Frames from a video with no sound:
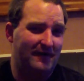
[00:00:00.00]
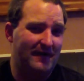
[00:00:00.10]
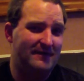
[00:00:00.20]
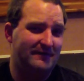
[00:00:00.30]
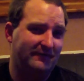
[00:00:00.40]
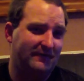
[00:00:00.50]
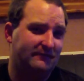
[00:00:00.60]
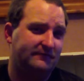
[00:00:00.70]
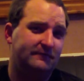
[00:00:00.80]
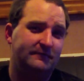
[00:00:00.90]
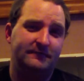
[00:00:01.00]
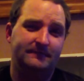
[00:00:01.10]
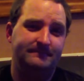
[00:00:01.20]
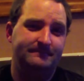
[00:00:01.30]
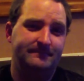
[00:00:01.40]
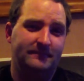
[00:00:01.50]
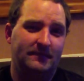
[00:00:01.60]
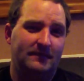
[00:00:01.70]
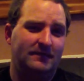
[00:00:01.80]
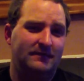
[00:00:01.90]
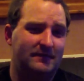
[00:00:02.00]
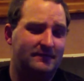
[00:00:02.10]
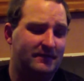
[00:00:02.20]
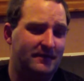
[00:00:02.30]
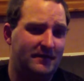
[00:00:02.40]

energies, and